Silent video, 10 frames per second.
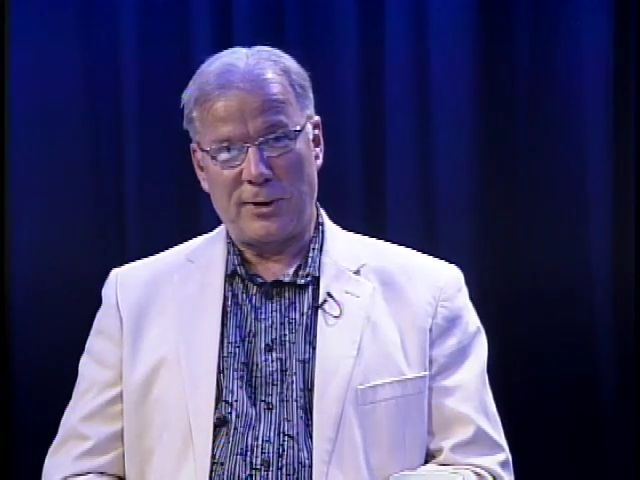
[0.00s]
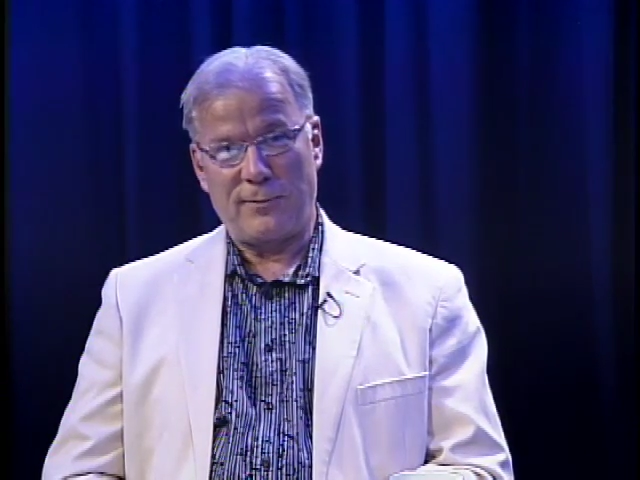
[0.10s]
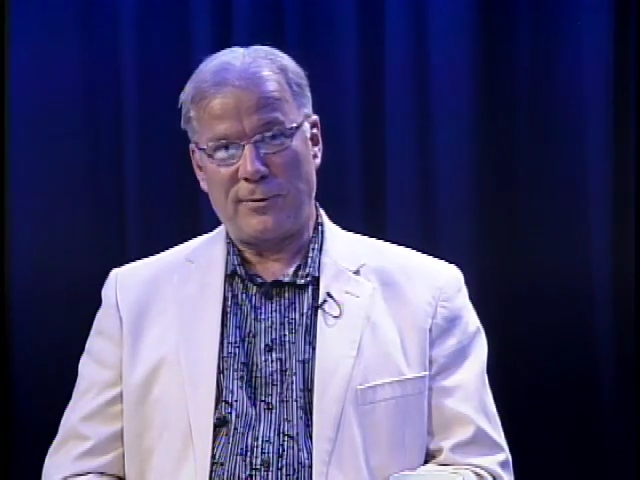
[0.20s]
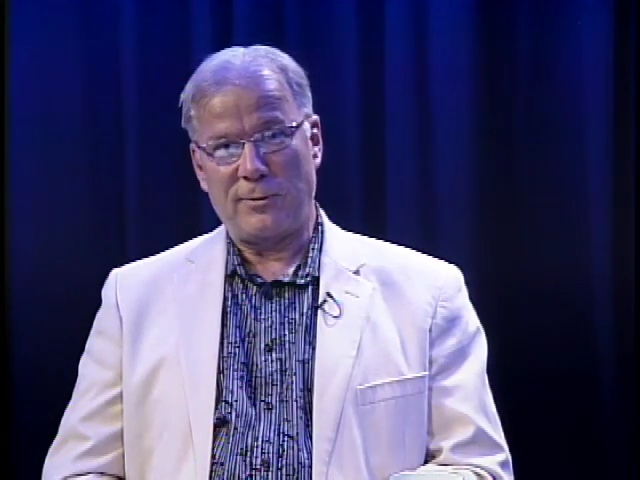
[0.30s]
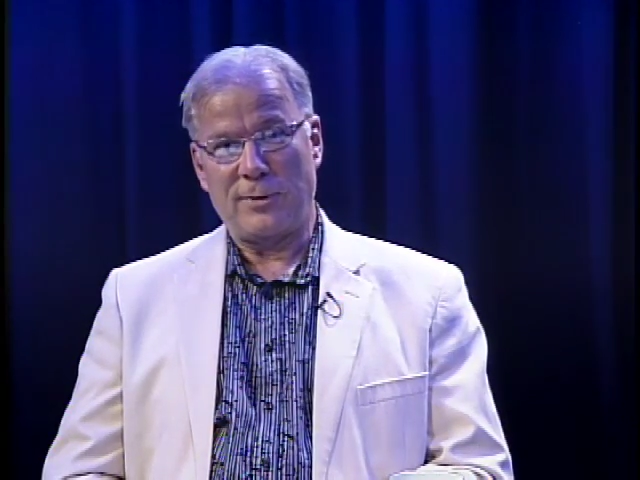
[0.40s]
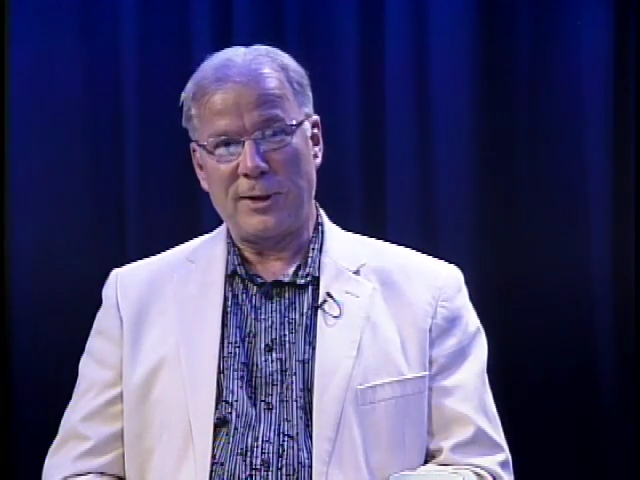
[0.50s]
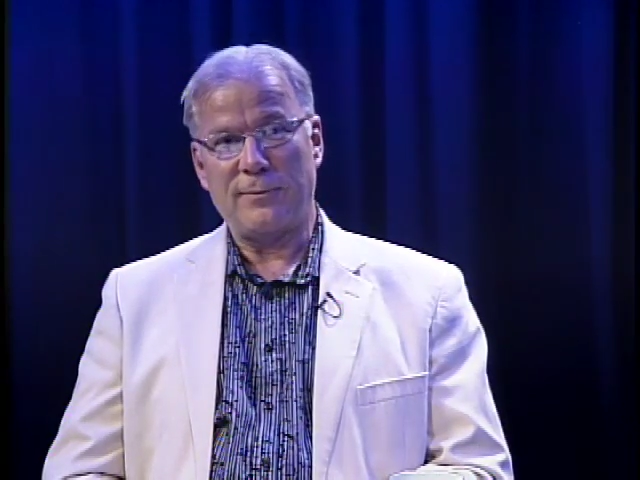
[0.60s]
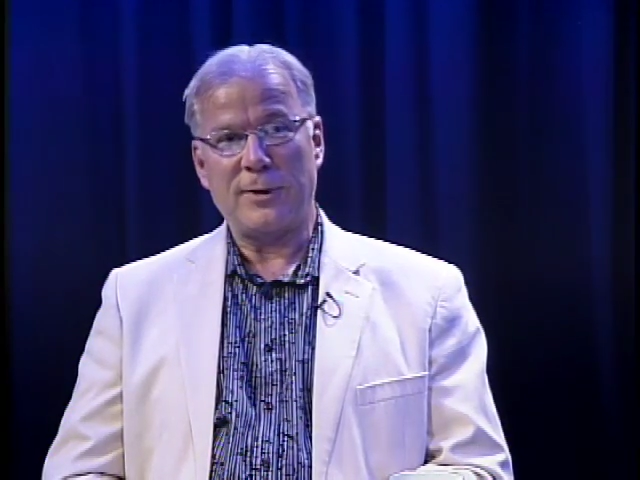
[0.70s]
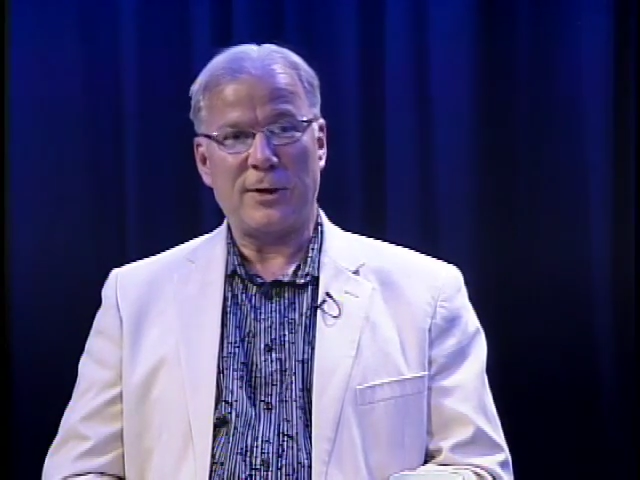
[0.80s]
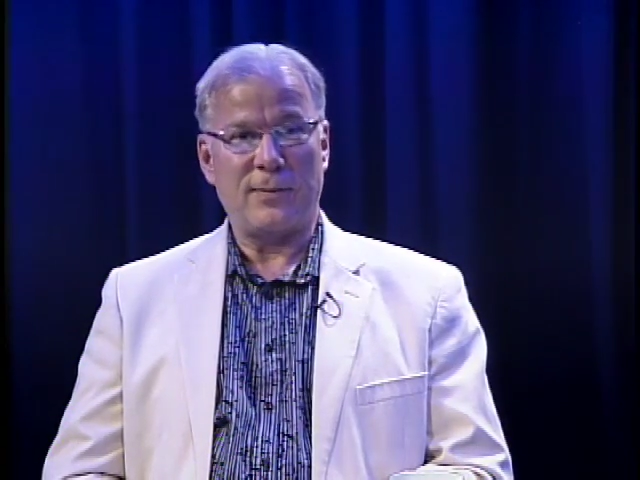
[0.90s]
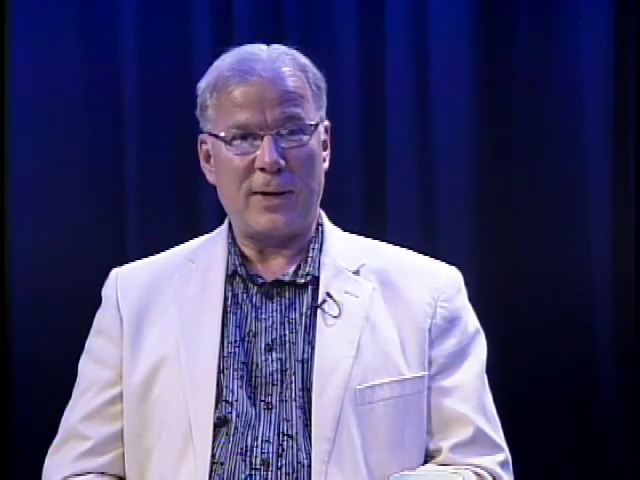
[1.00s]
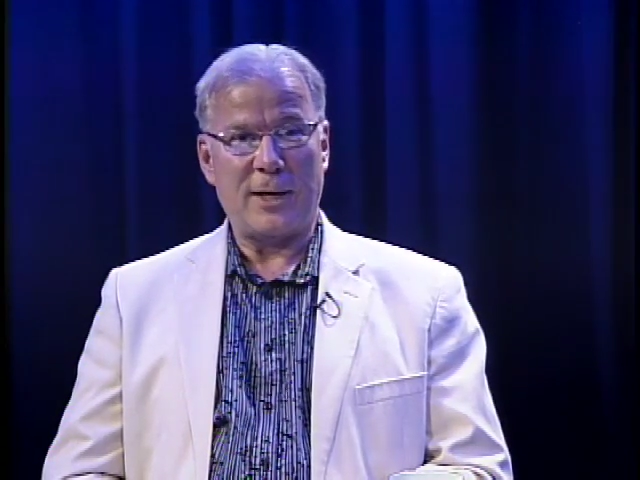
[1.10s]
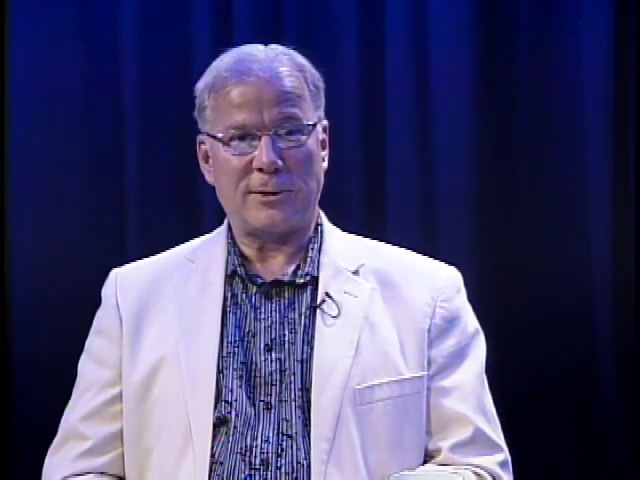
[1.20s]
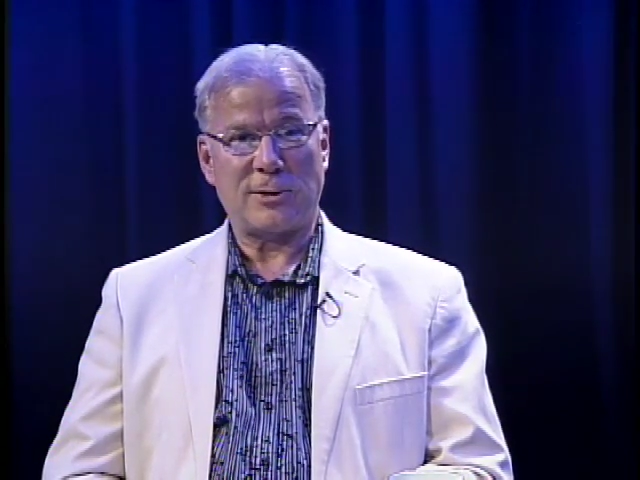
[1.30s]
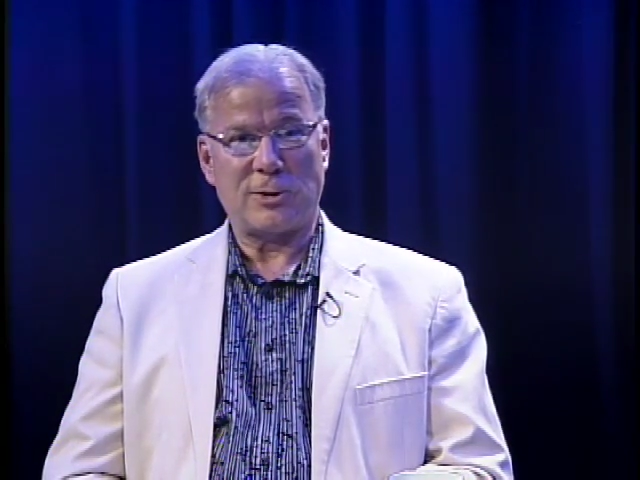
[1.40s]
that if you live in
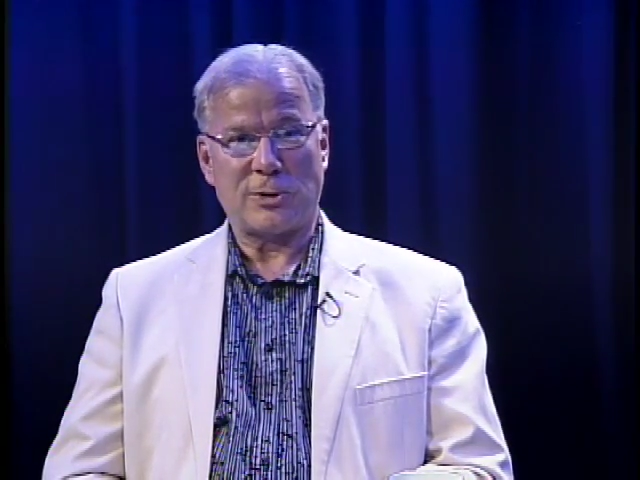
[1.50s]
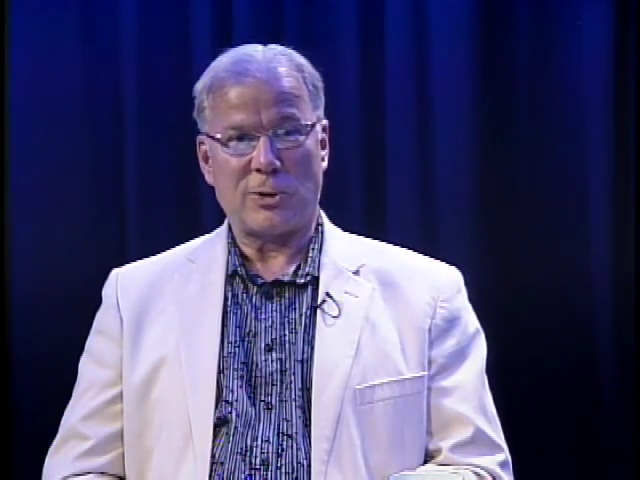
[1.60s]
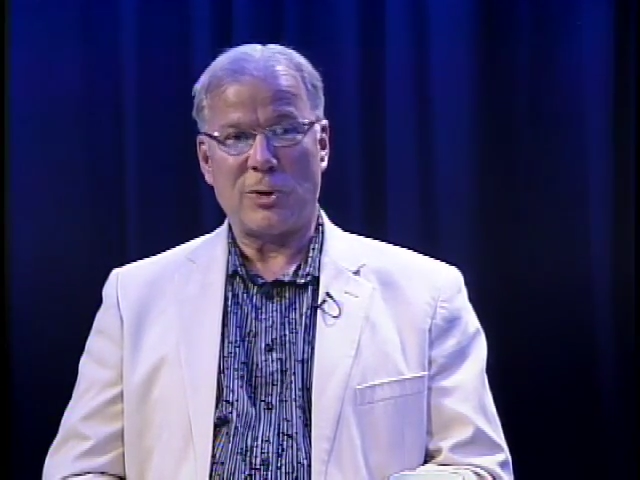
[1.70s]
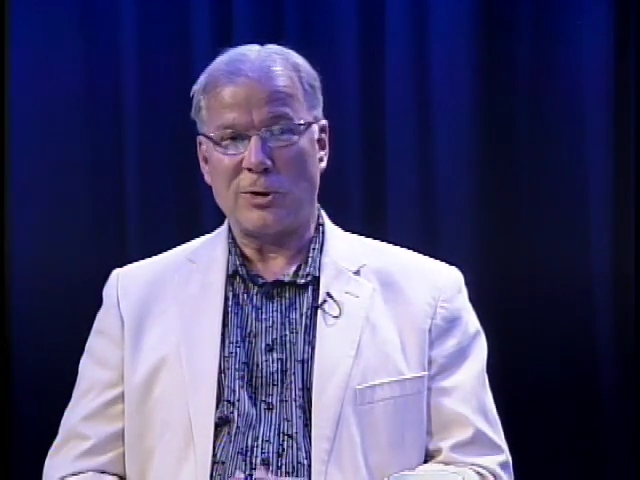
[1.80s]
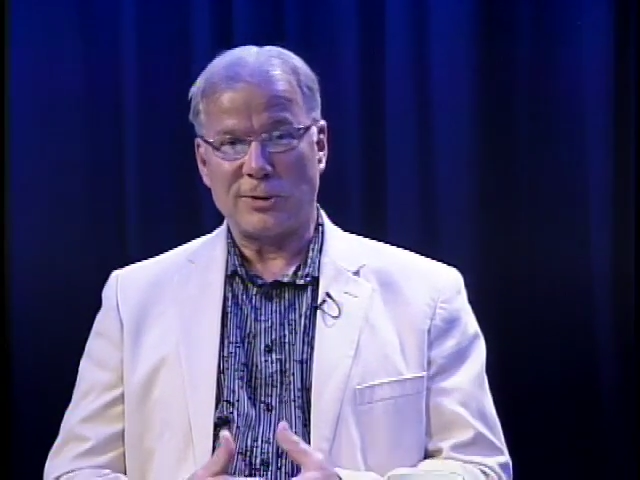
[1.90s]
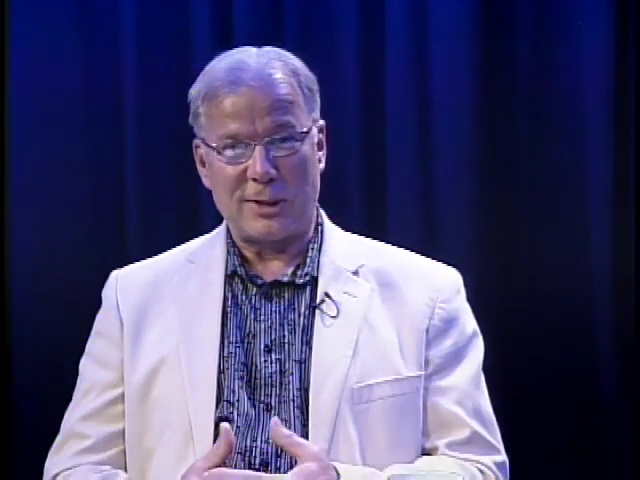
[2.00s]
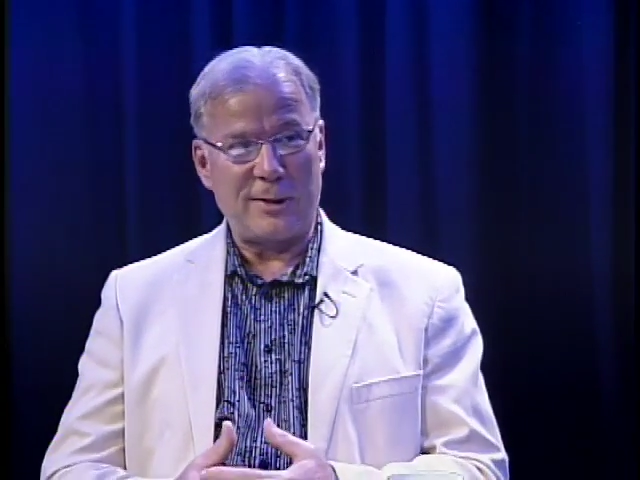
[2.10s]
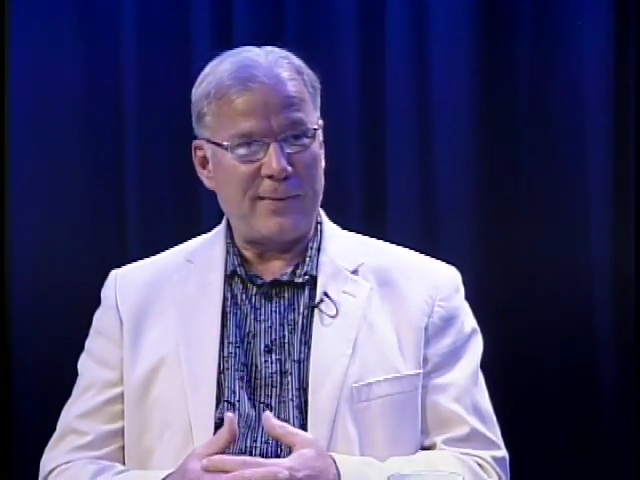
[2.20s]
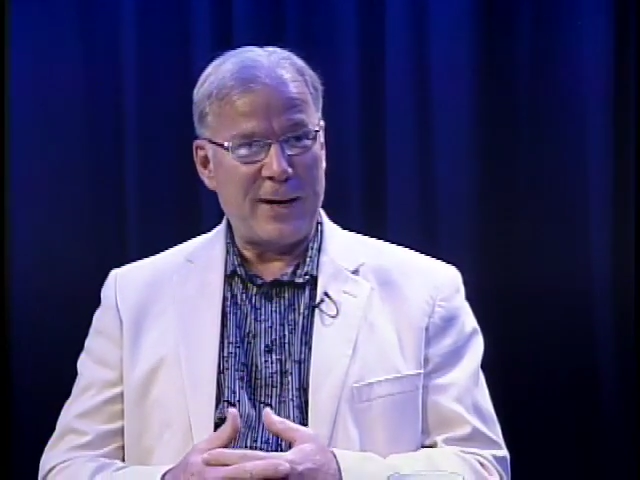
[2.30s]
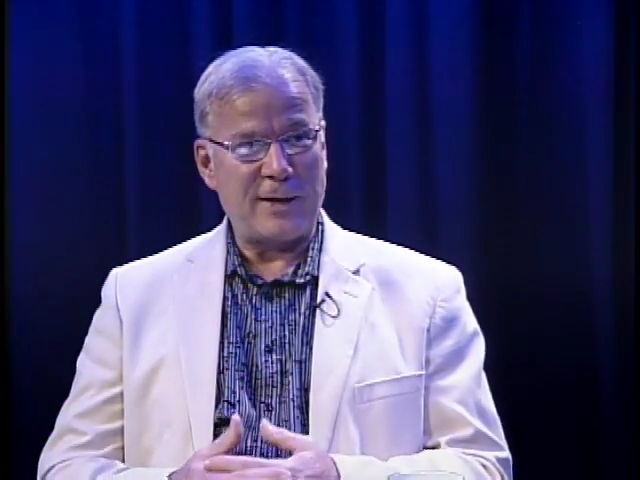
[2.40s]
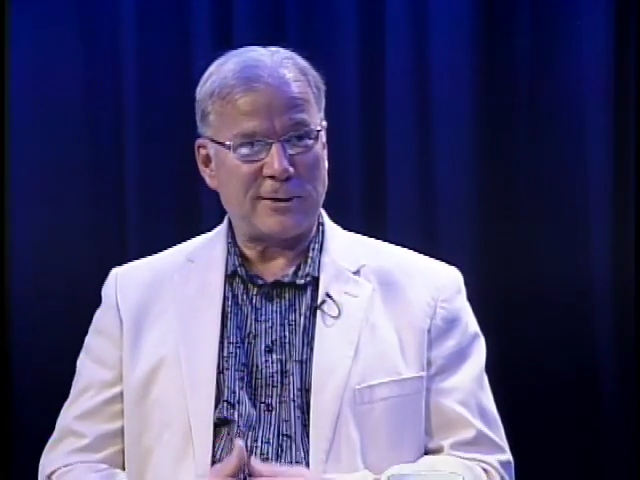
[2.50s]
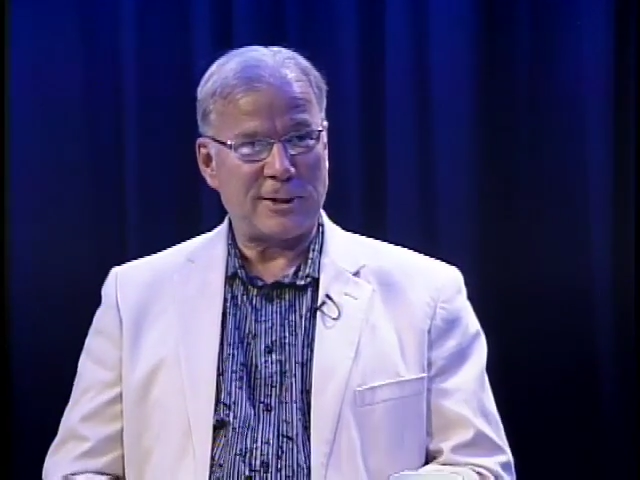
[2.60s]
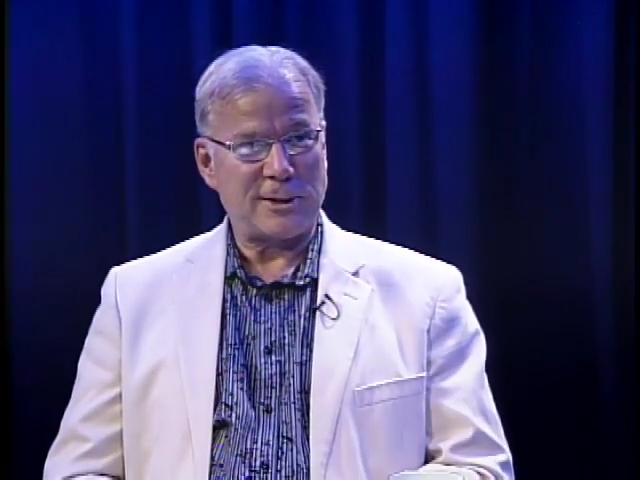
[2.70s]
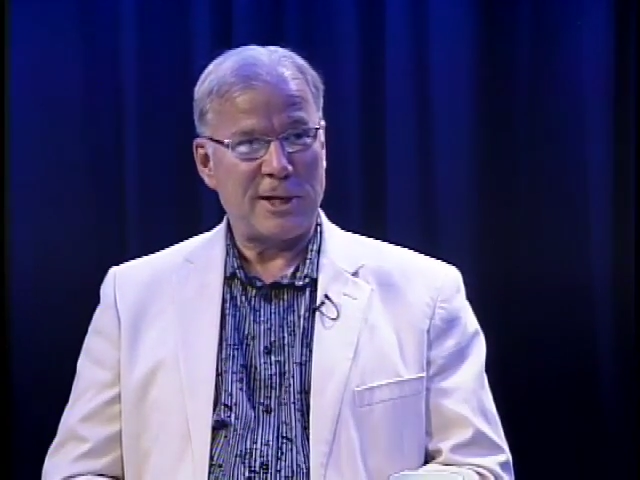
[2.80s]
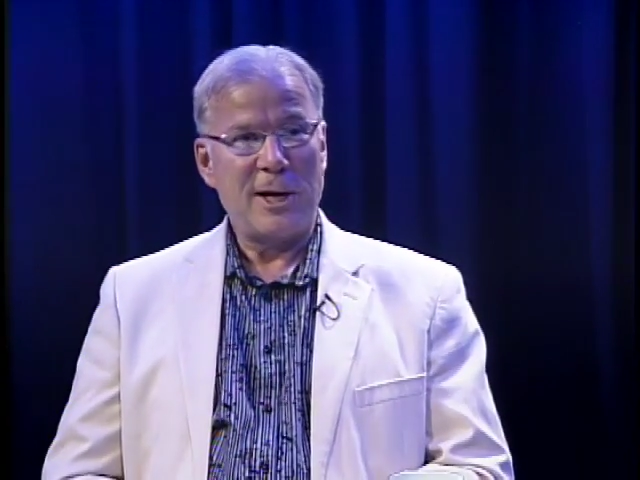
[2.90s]
Damascus or close to
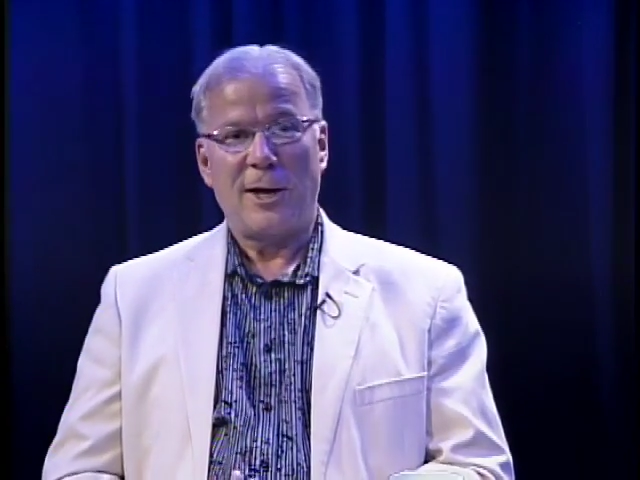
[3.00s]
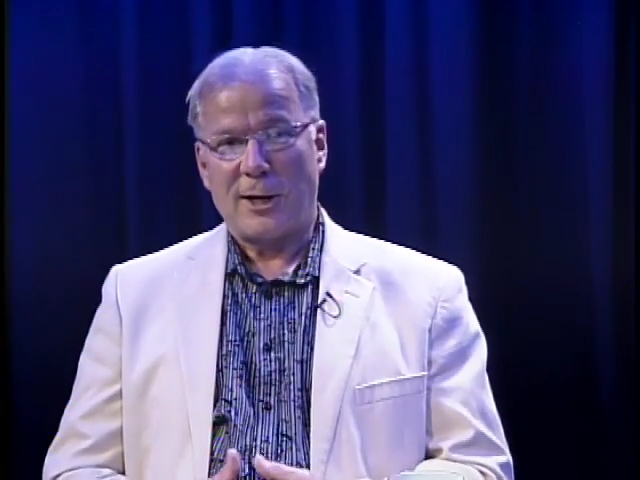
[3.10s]
Damascus,